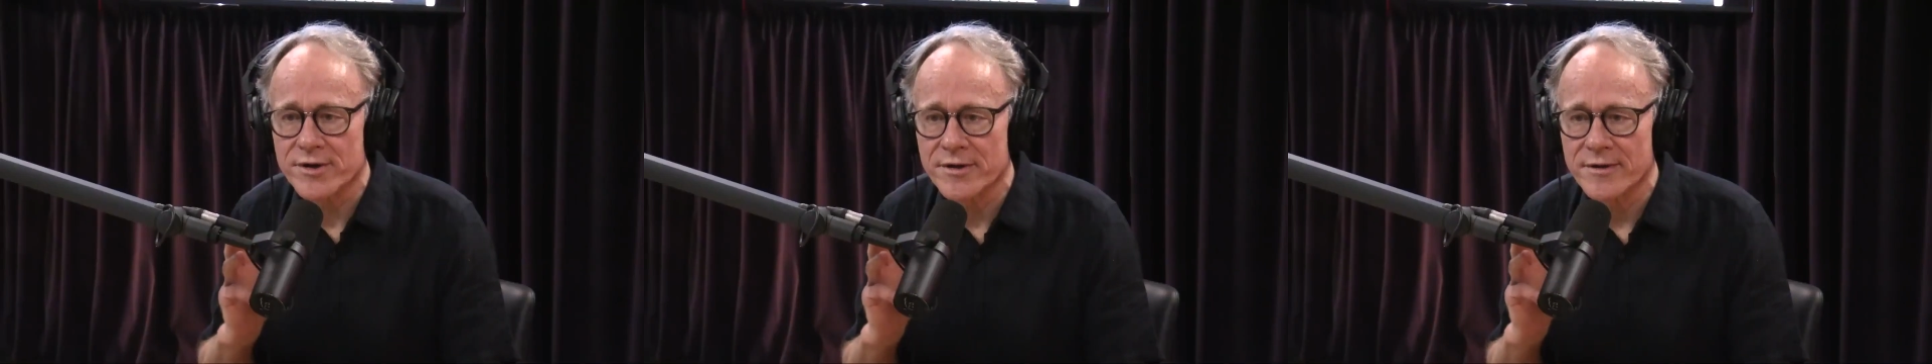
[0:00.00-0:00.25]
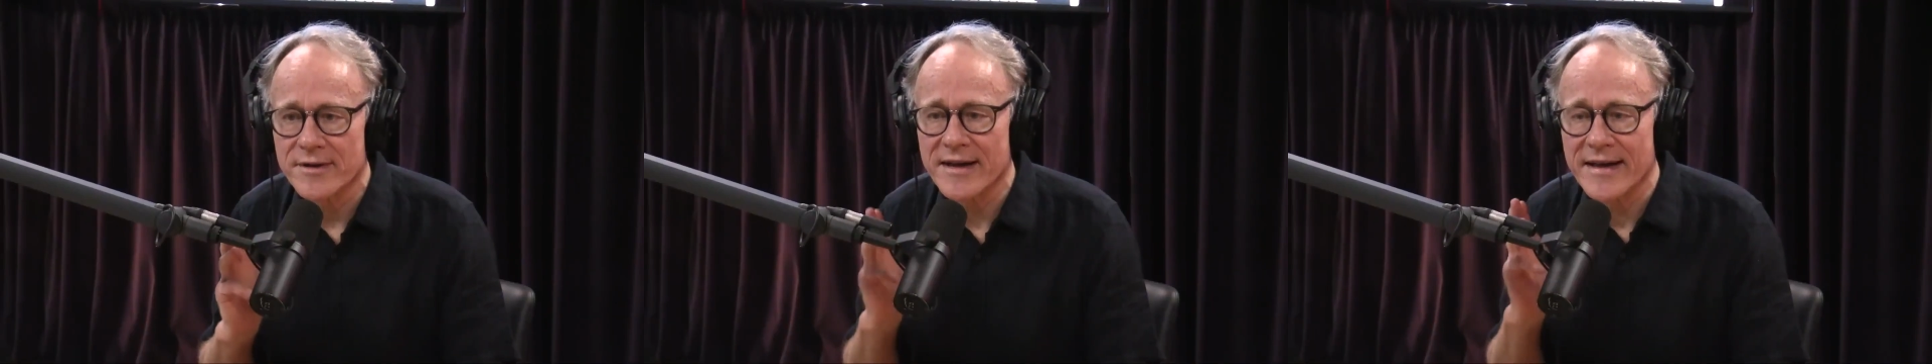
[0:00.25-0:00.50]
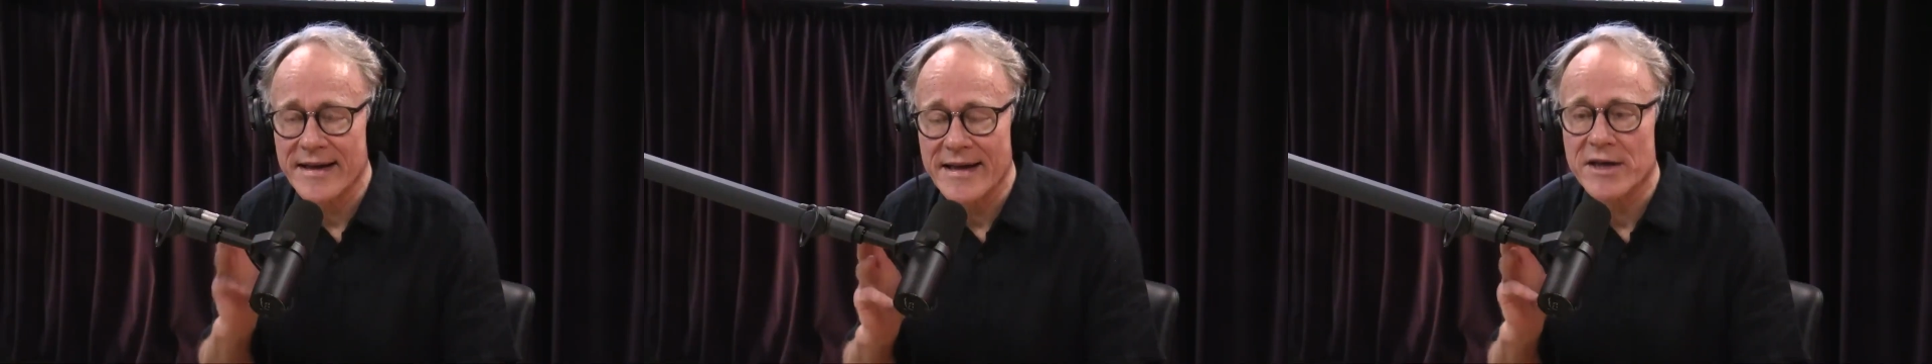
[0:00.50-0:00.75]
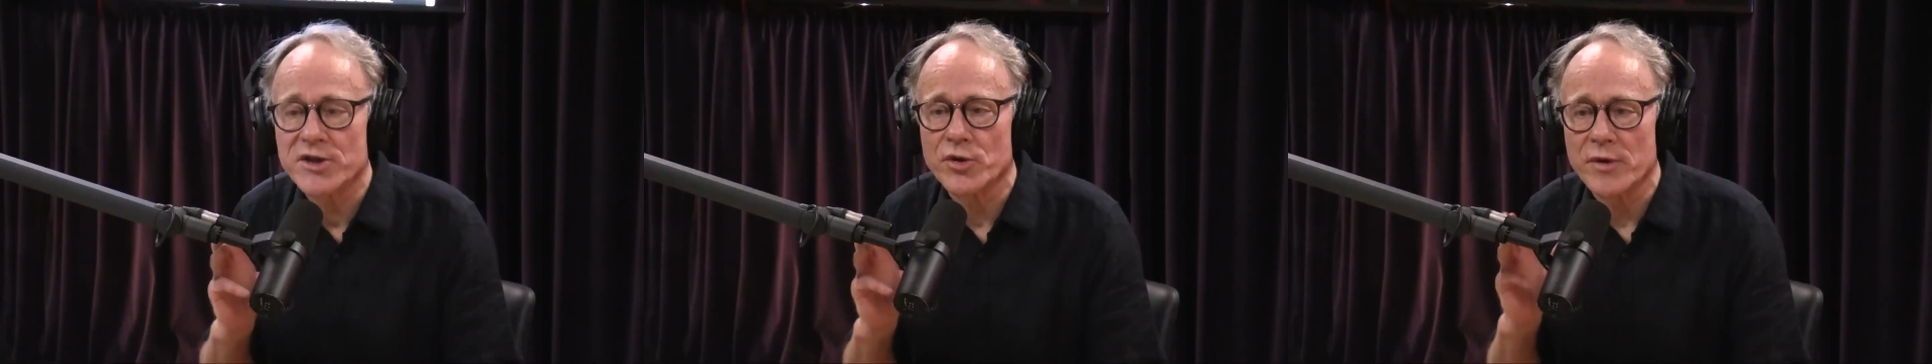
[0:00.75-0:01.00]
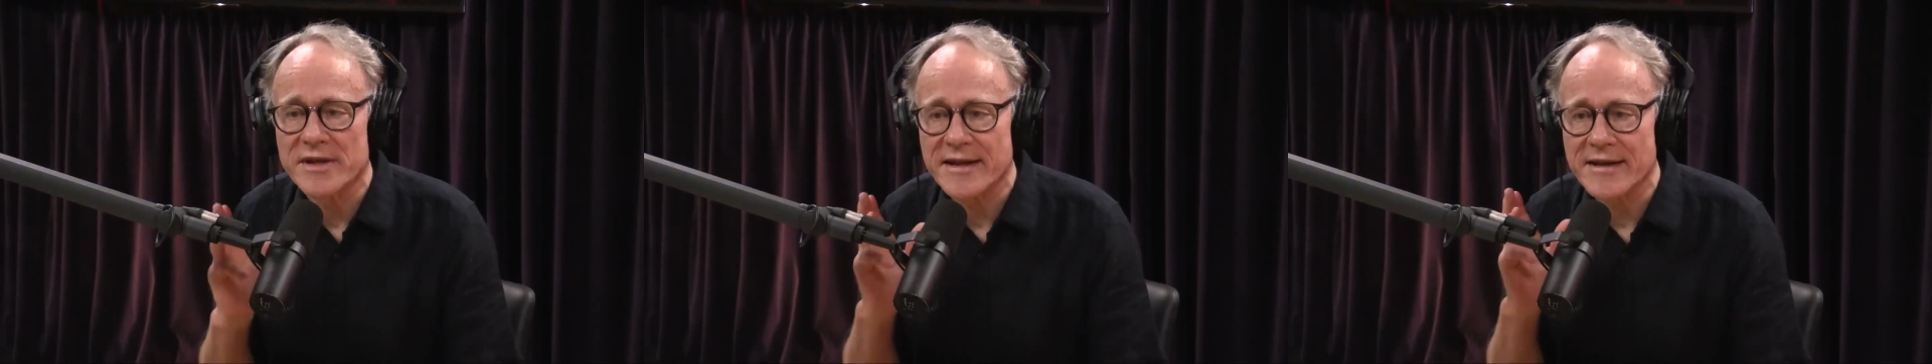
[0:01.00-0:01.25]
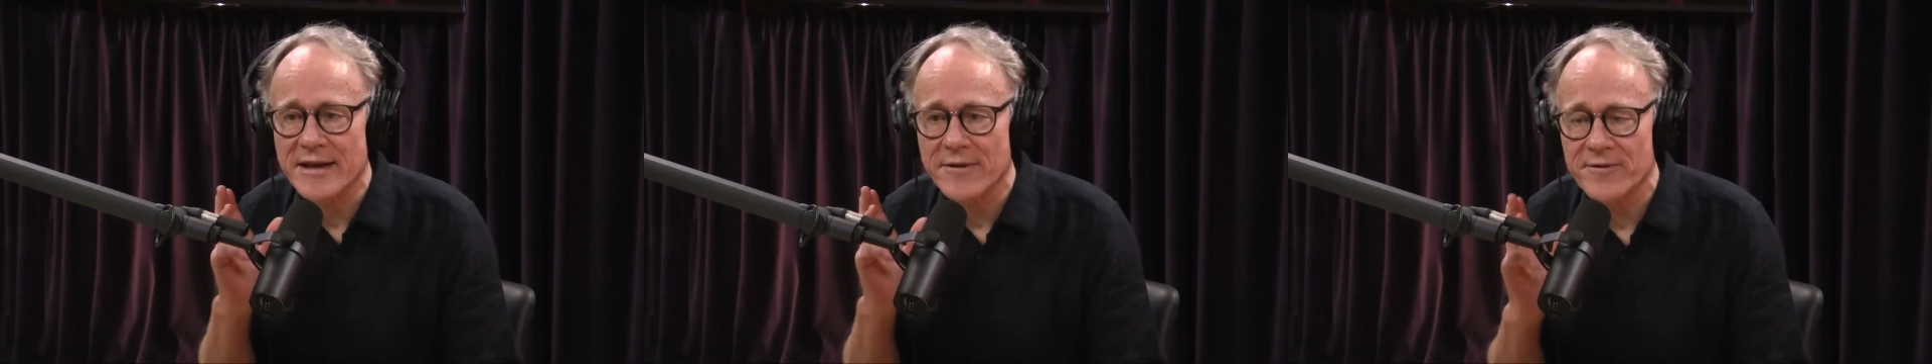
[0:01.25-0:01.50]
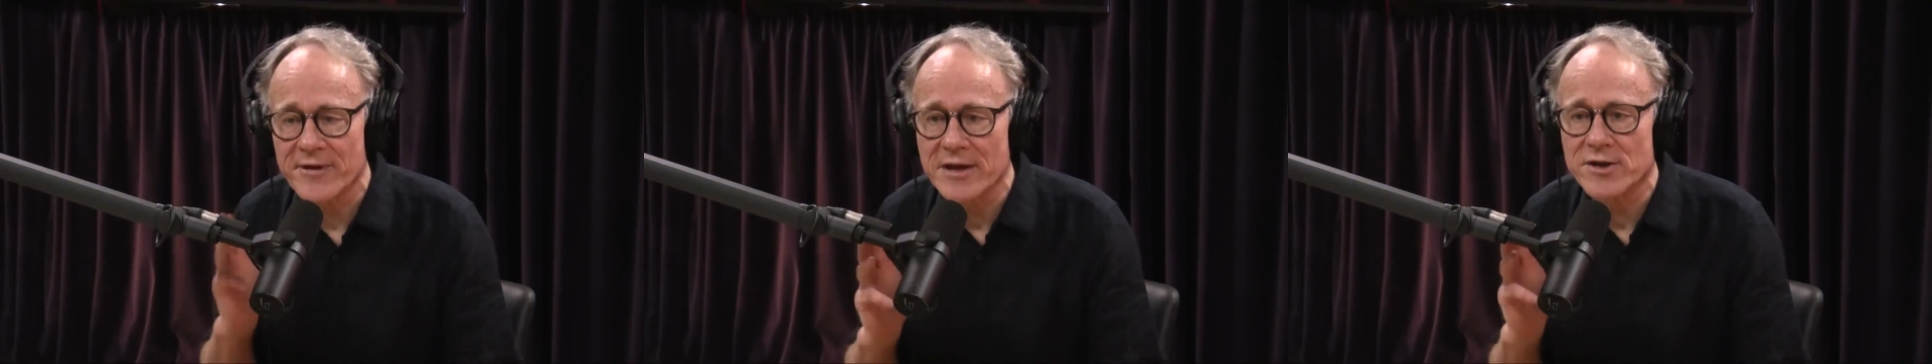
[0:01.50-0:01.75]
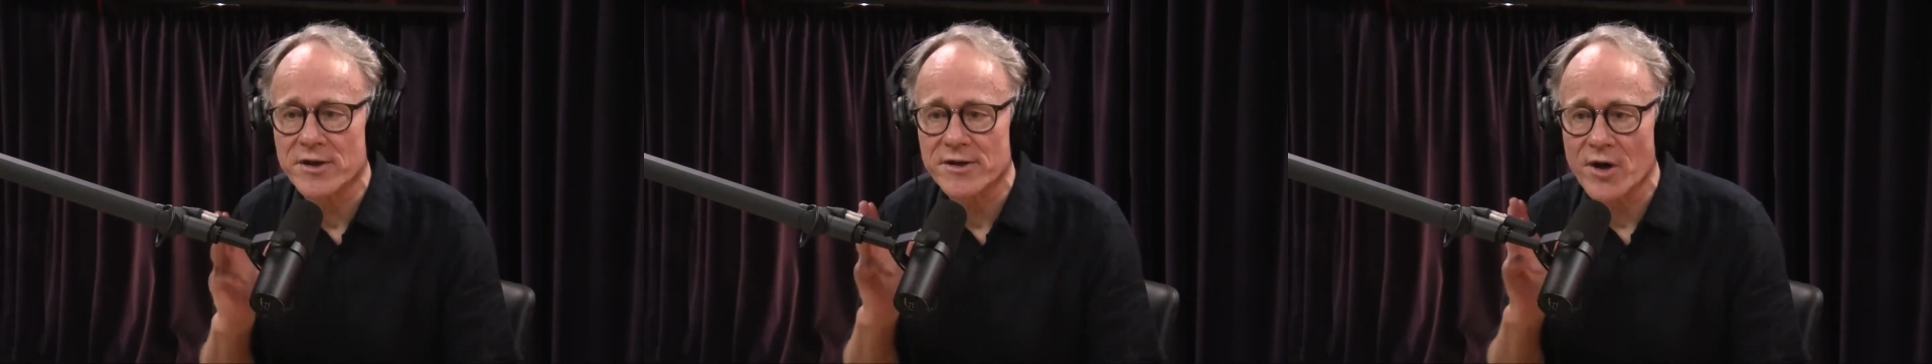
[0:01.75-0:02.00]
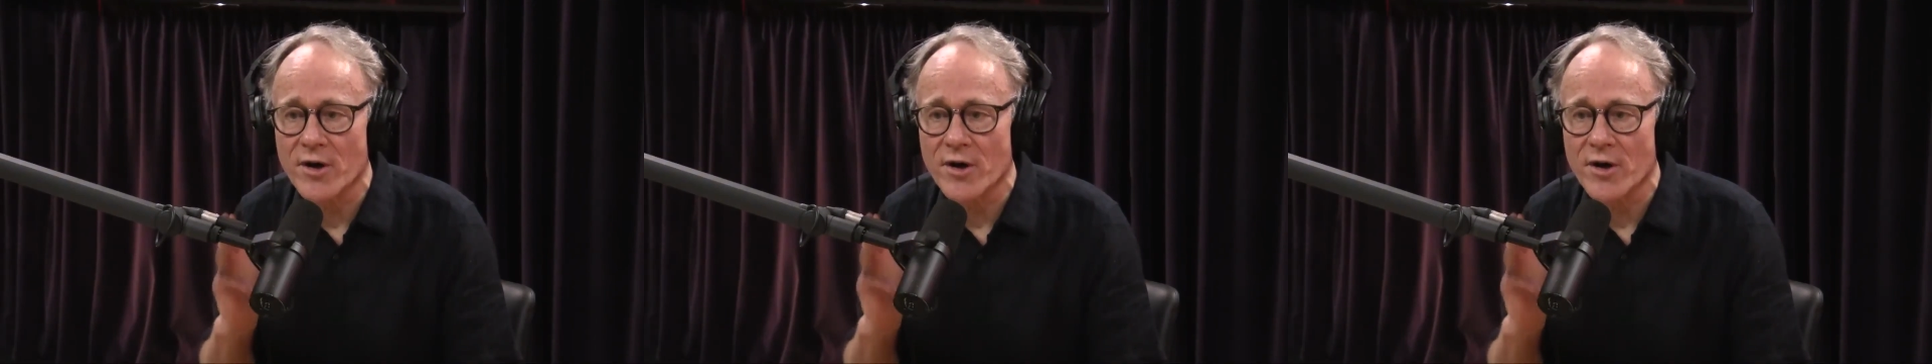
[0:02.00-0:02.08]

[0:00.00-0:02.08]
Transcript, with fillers: Mm -hmm. The mm-hmm. key issue is that it features